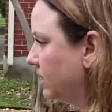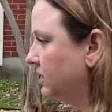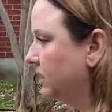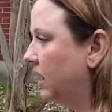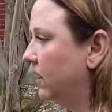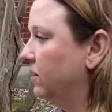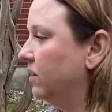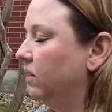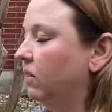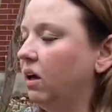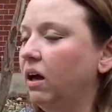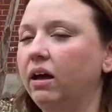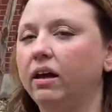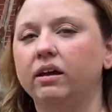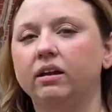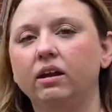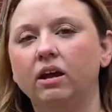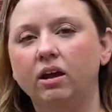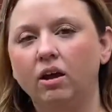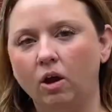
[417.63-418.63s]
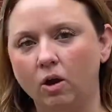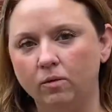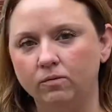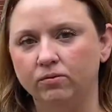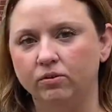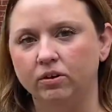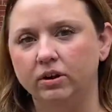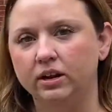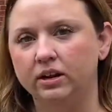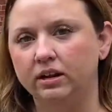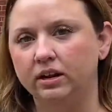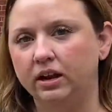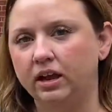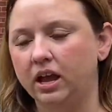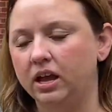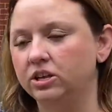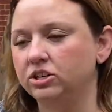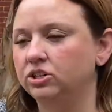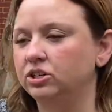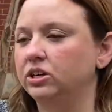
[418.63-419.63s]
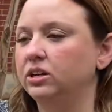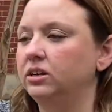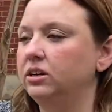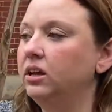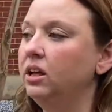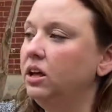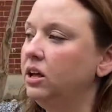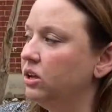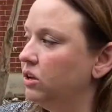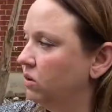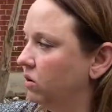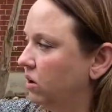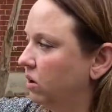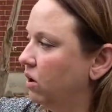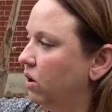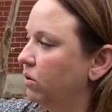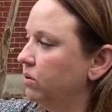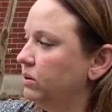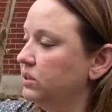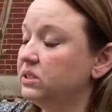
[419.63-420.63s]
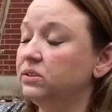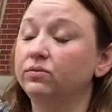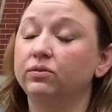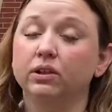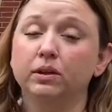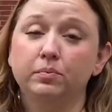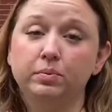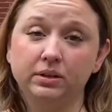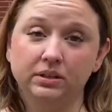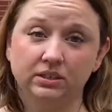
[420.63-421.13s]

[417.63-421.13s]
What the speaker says: down the line, hope for an indication. You can always flip and